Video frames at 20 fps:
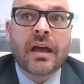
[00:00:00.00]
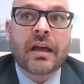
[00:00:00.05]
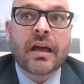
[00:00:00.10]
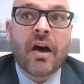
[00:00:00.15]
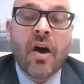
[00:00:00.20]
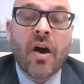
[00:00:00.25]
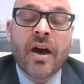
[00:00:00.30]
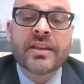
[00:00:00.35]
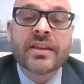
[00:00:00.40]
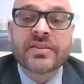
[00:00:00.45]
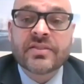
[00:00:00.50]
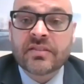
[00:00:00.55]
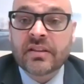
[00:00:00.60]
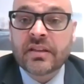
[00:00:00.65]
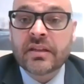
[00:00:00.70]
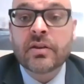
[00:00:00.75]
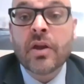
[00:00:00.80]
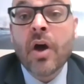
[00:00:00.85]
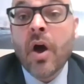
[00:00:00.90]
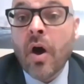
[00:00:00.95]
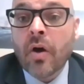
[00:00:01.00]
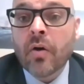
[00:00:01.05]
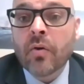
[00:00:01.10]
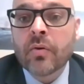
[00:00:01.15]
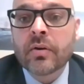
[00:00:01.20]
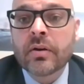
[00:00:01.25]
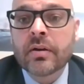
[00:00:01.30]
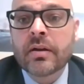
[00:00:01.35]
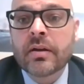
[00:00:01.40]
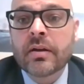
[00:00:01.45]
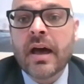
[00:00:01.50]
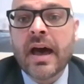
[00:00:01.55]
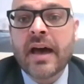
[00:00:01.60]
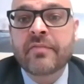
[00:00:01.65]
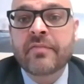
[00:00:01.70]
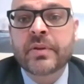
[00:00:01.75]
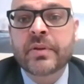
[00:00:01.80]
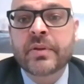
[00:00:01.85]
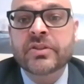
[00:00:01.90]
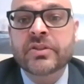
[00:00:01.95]
honestly, no.
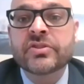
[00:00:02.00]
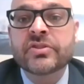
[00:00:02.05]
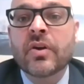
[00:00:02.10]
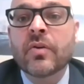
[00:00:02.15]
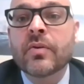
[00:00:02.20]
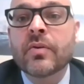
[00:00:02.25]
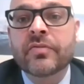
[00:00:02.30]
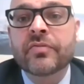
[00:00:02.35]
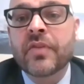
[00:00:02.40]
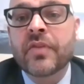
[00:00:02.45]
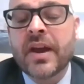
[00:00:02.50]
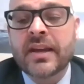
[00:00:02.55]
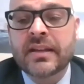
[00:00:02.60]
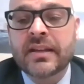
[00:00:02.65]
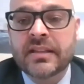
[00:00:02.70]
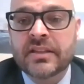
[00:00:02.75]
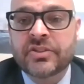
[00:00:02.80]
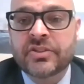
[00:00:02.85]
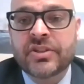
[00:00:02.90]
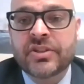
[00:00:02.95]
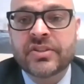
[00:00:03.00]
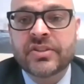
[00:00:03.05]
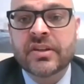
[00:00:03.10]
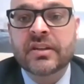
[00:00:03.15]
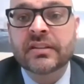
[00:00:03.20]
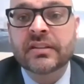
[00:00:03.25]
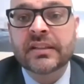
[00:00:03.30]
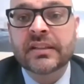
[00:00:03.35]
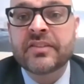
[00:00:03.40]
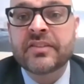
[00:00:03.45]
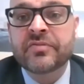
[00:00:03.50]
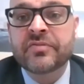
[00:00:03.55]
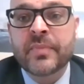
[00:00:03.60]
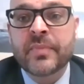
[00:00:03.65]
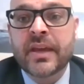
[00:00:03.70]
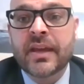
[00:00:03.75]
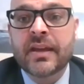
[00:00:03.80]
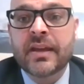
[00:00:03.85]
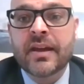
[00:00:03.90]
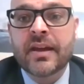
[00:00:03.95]
I've been so afraid that she's going to leave
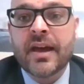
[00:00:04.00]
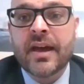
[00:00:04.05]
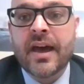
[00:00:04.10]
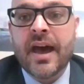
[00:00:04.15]
me.